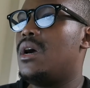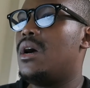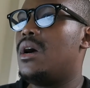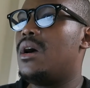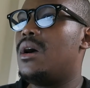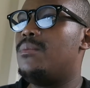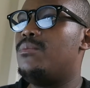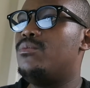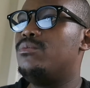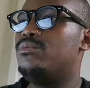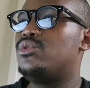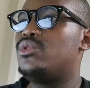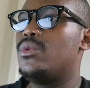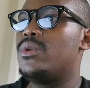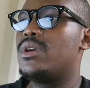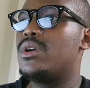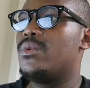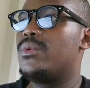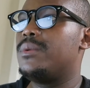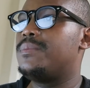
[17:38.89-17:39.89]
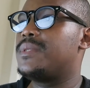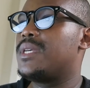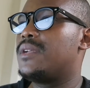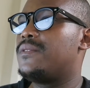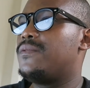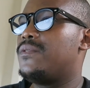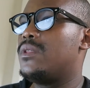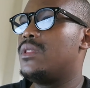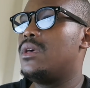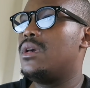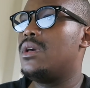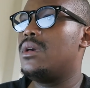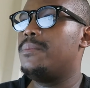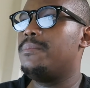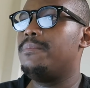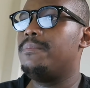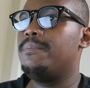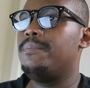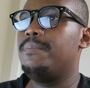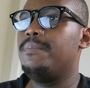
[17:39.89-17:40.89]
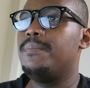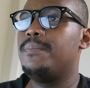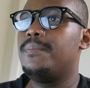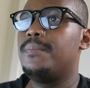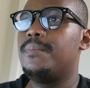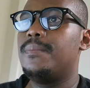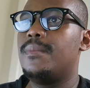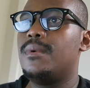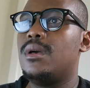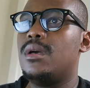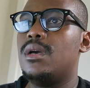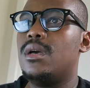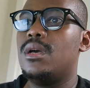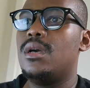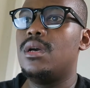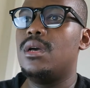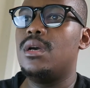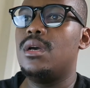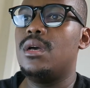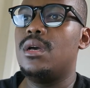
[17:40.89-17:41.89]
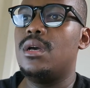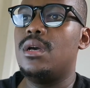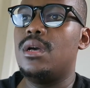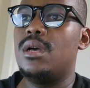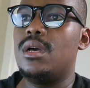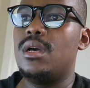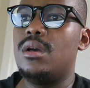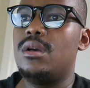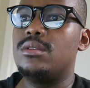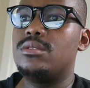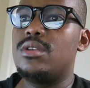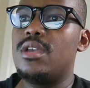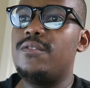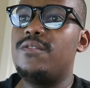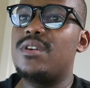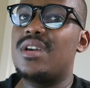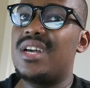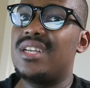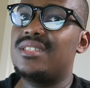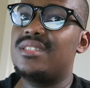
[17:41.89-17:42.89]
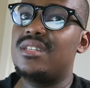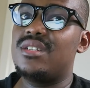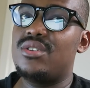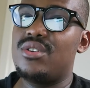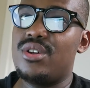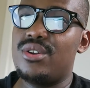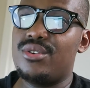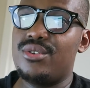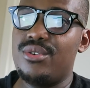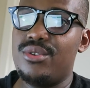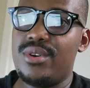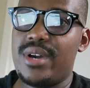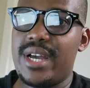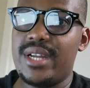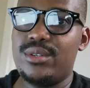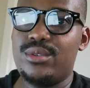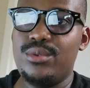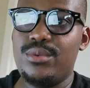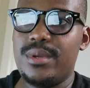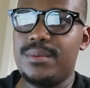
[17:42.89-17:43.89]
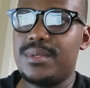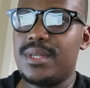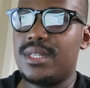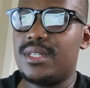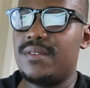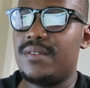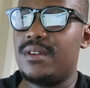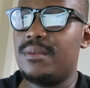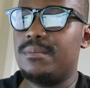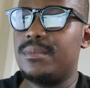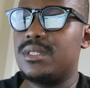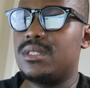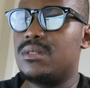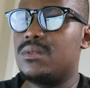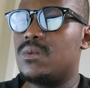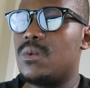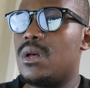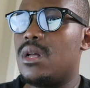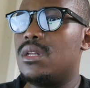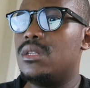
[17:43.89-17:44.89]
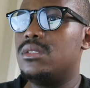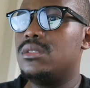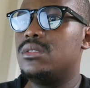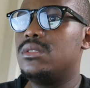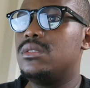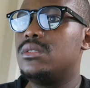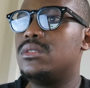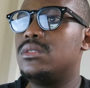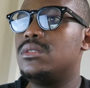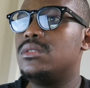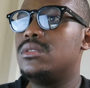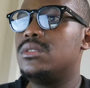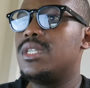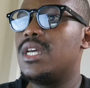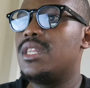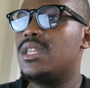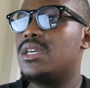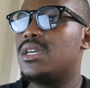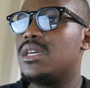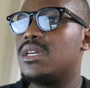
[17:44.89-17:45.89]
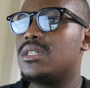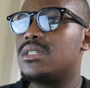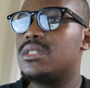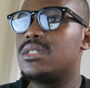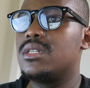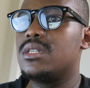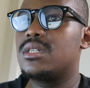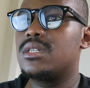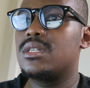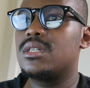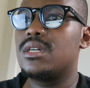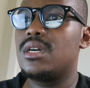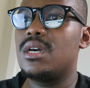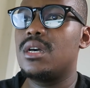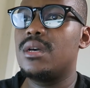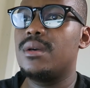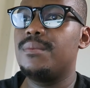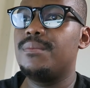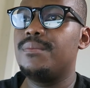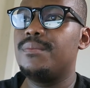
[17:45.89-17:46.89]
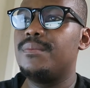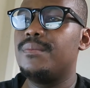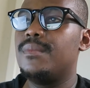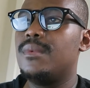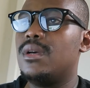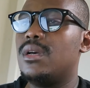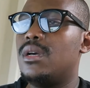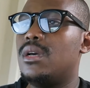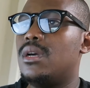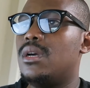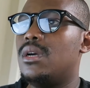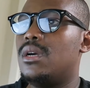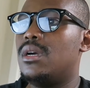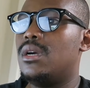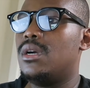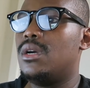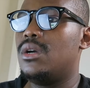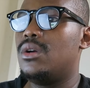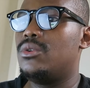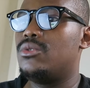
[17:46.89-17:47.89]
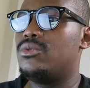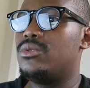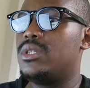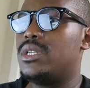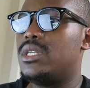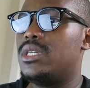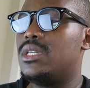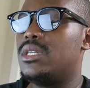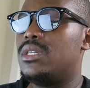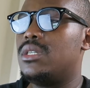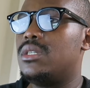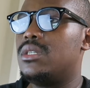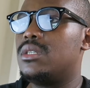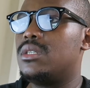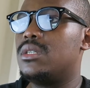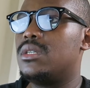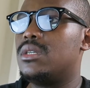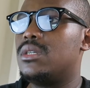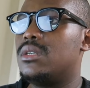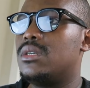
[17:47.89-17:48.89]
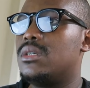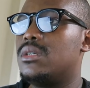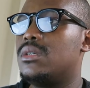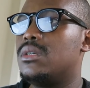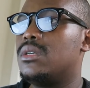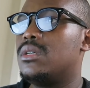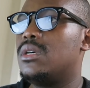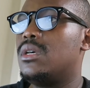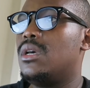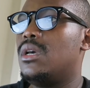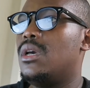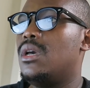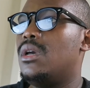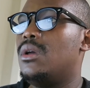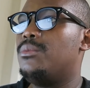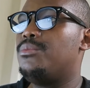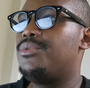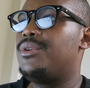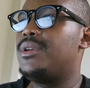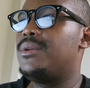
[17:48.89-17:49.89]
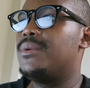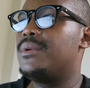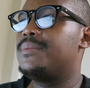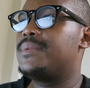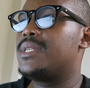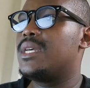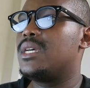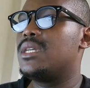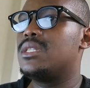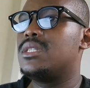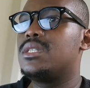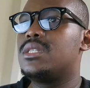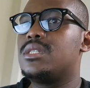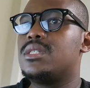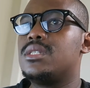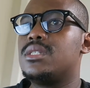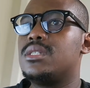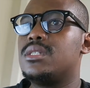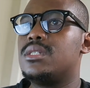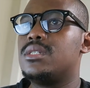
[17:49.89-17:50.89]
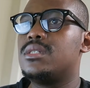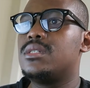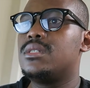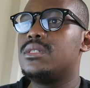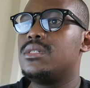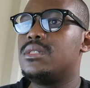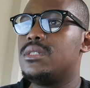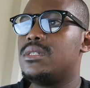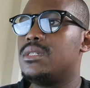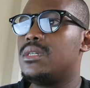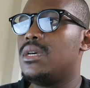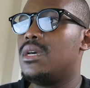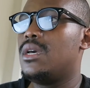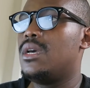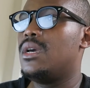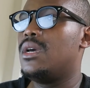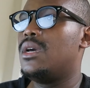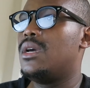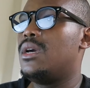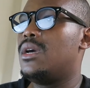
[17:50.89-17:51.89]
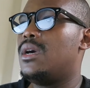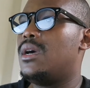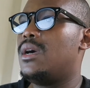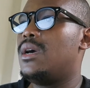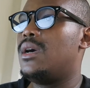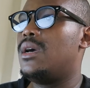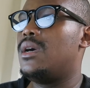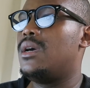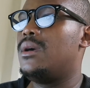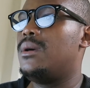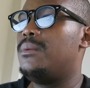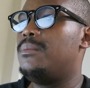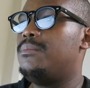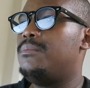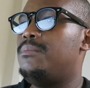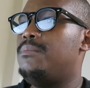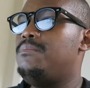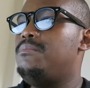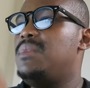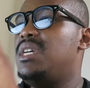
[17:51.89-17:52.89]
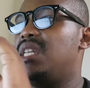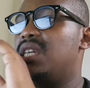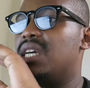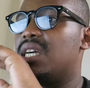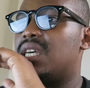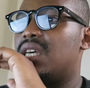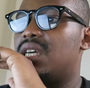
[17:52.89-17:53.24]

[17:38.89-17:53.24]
I'm doing a website for them. So if you guys did not know, I do website development as well. Nothing hectic. Um, really pretty websites. Um, media